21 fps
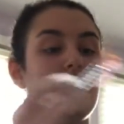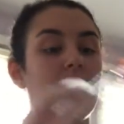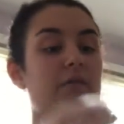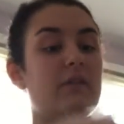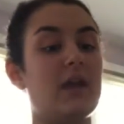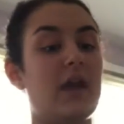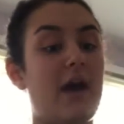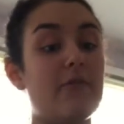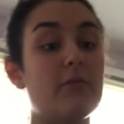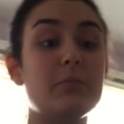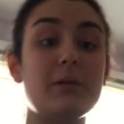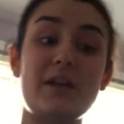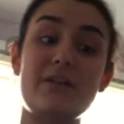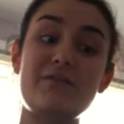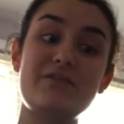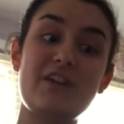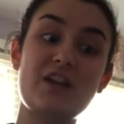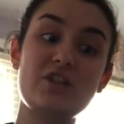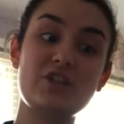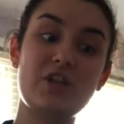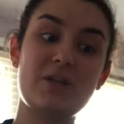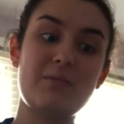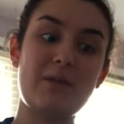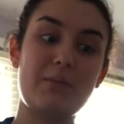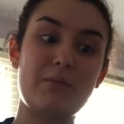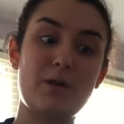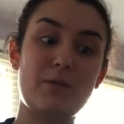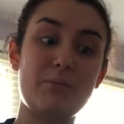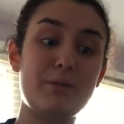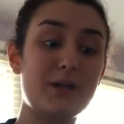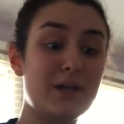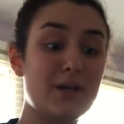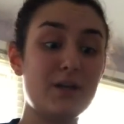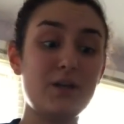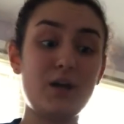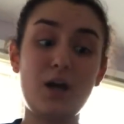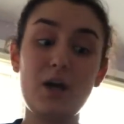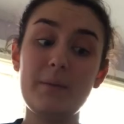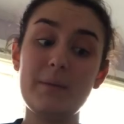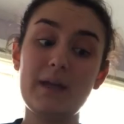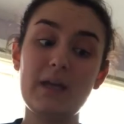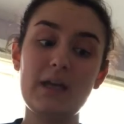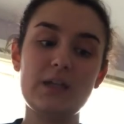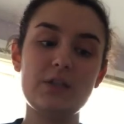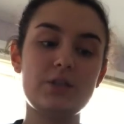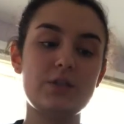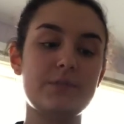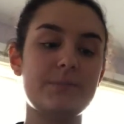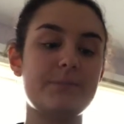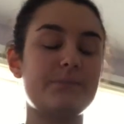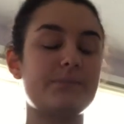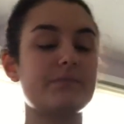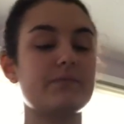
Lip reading: They have a blood infection, maybe don't put it in the garbage.